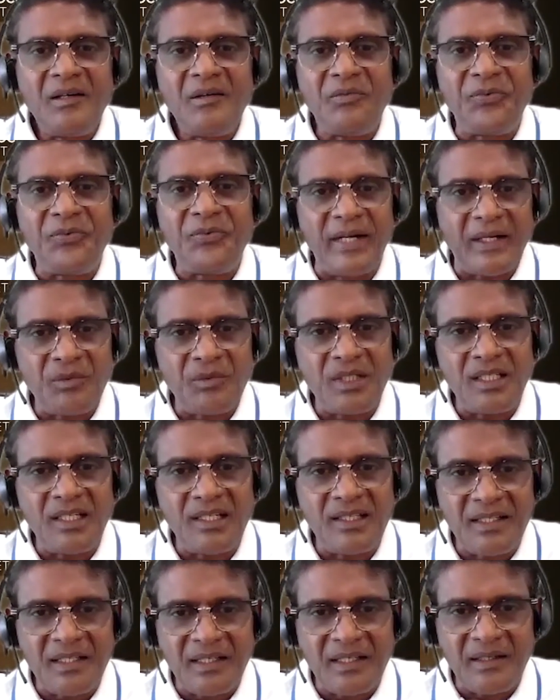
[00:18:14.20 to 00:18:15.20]
Fed
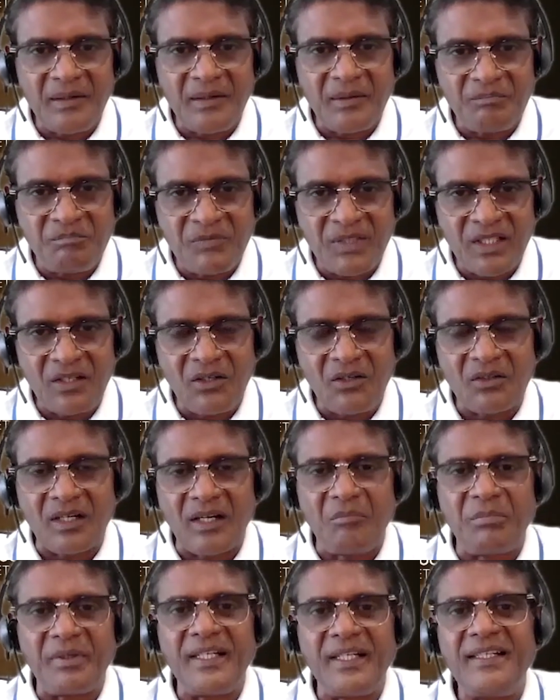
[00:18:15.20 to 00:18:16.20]
will,
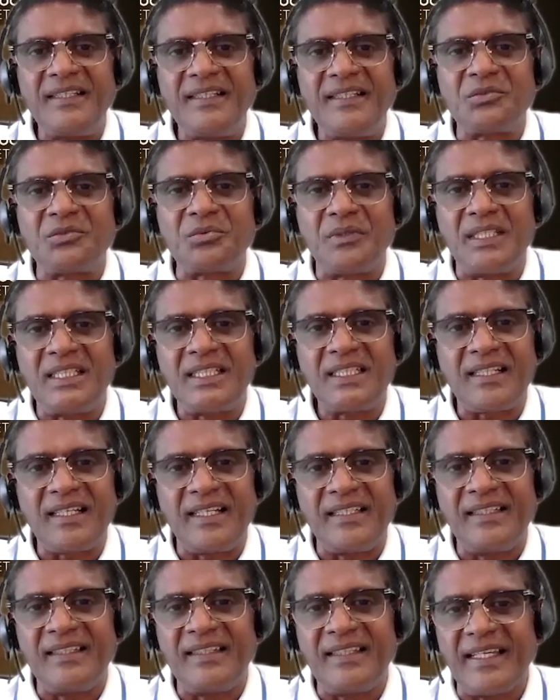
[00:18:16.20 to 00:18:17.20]
complete its work,
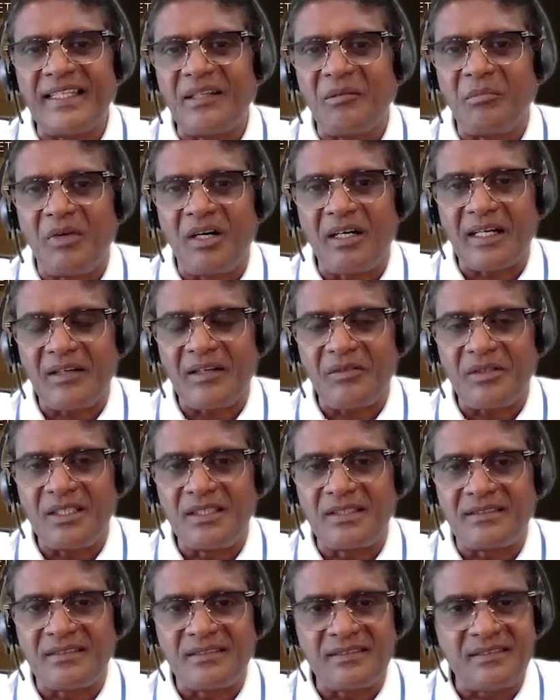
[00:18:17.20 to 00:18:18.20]
and then the market
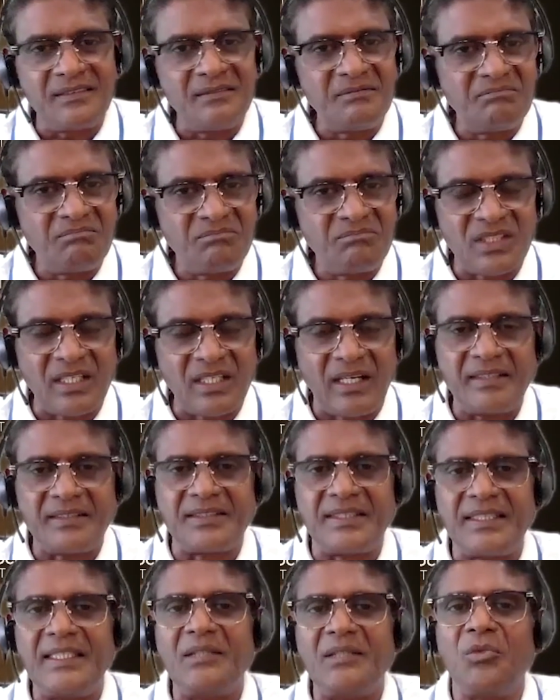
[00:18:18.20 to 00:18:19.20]
will start
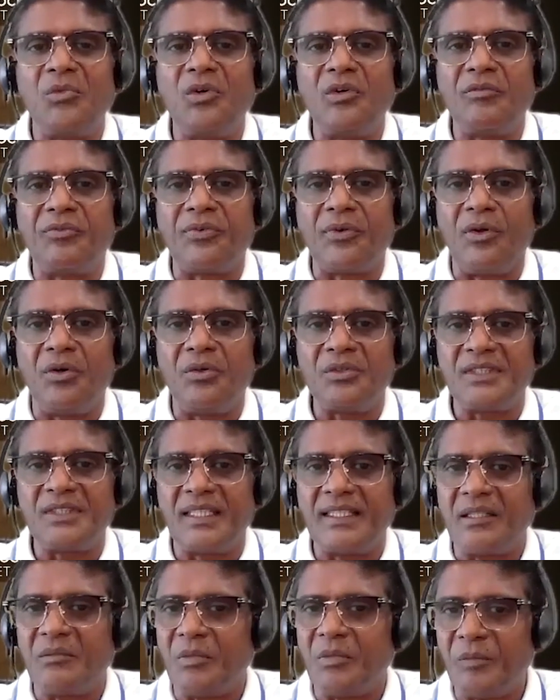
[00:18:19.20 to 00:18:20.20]
seeing more flows
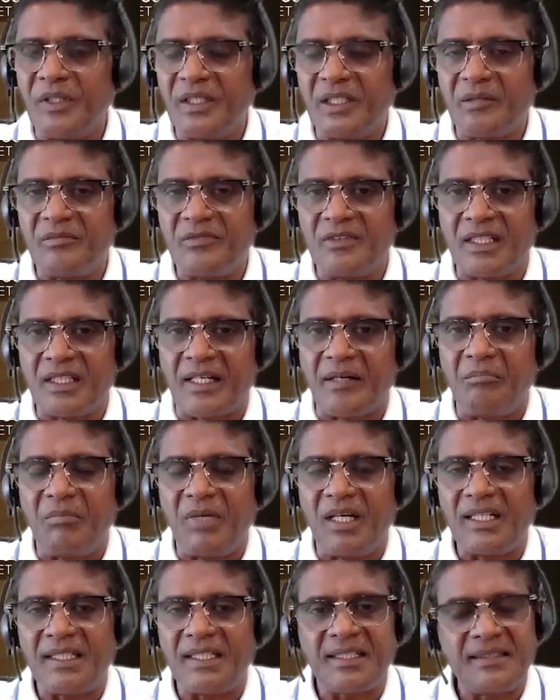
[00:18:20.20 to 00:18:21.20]
and the momentum will come
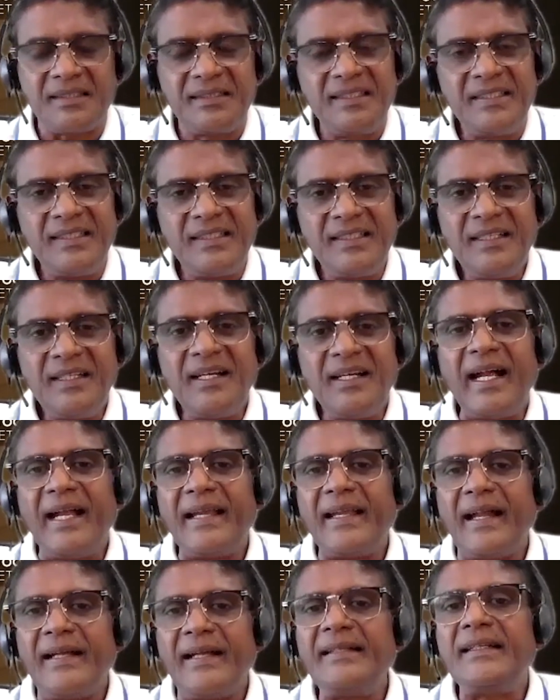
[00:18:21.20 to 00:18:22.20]
back.
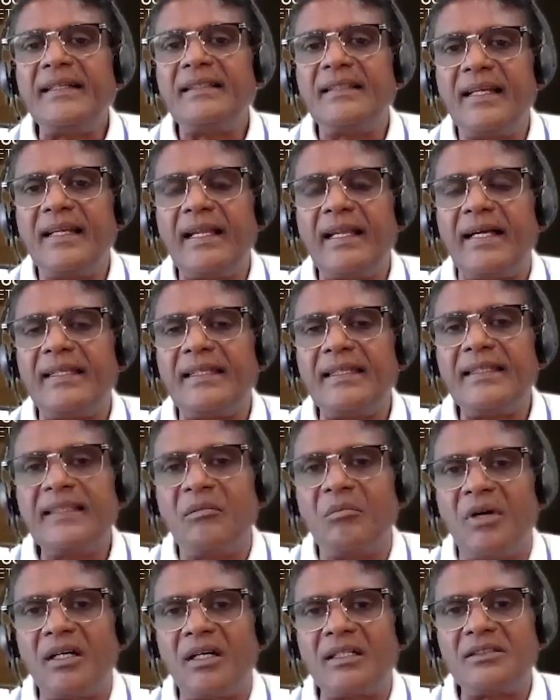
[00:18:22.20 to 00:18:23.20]
And until then, I think
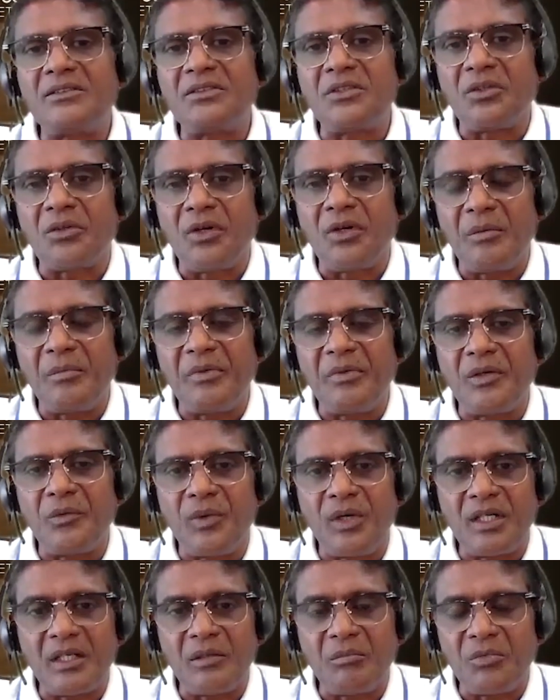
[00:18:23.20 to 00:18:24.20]
the markets are going to be
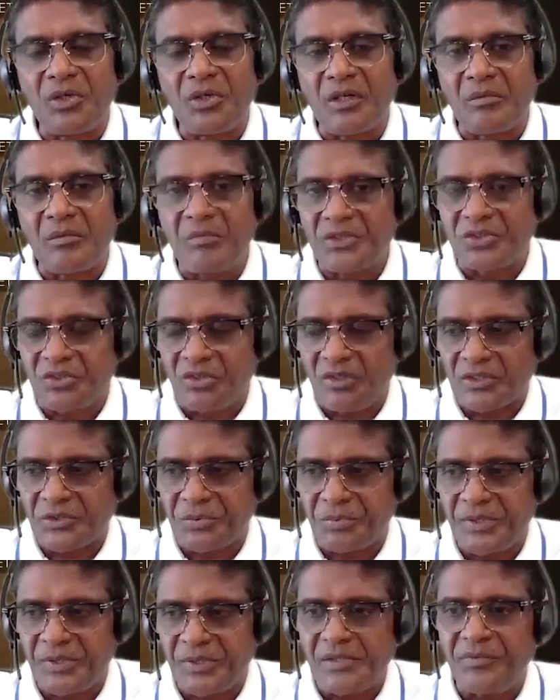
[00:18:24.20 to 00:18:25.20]
rewarding more and more stock
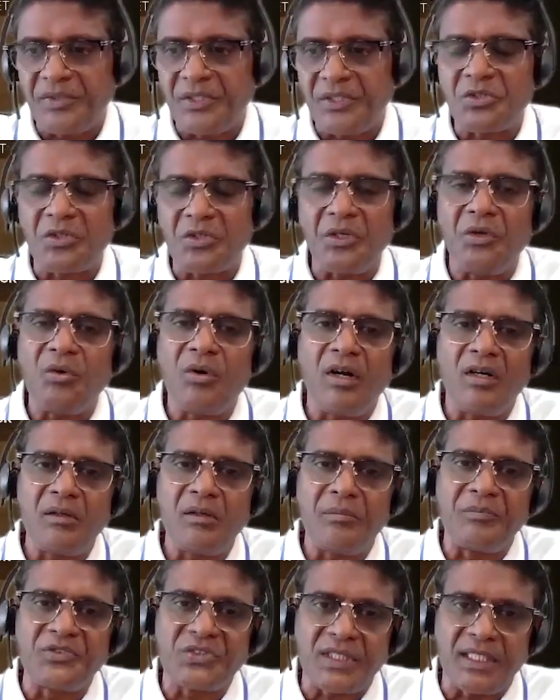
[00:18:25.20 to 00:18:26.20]
specific. So you got
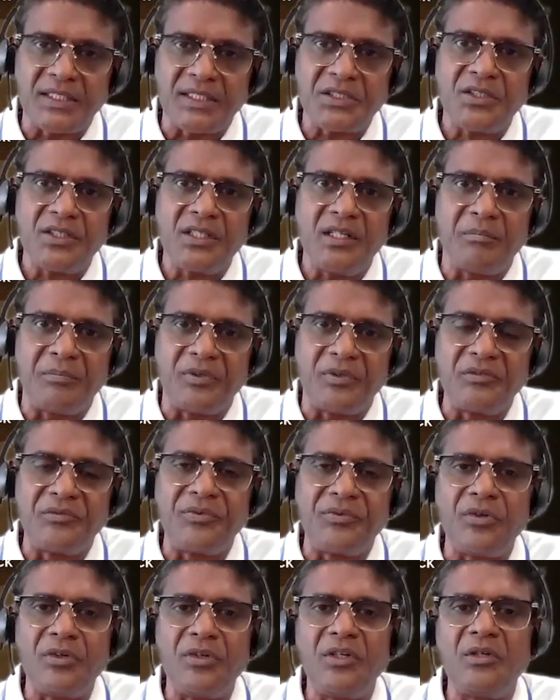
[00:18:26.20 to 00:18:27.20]
to structure your
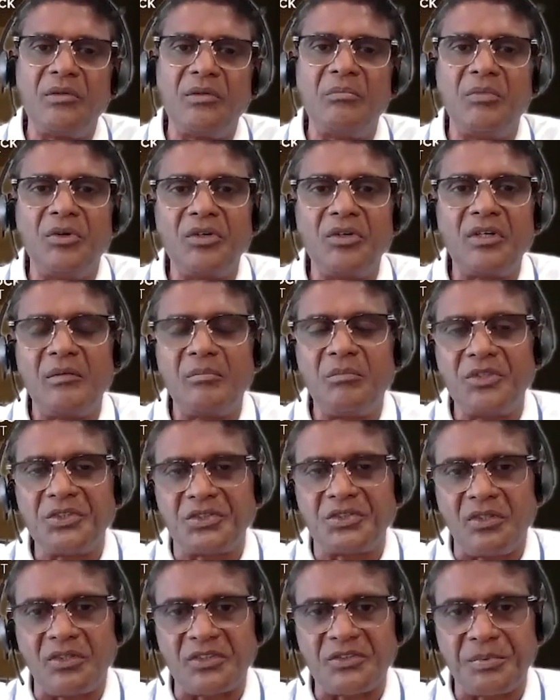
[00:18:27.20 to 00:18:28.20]
portfolio more and more
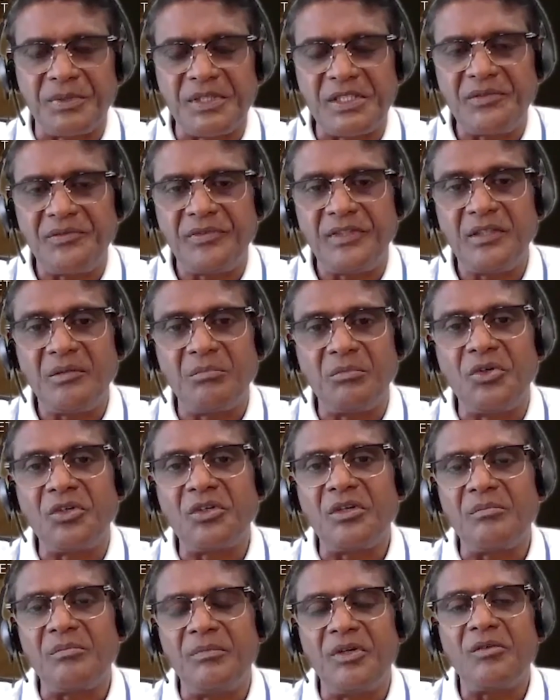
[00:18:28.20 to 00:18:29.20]
stock specific,
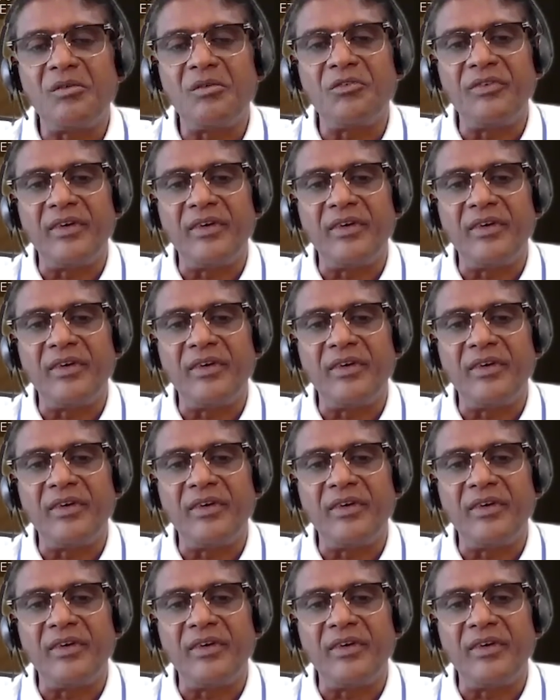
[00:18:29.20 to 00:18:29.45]
more and more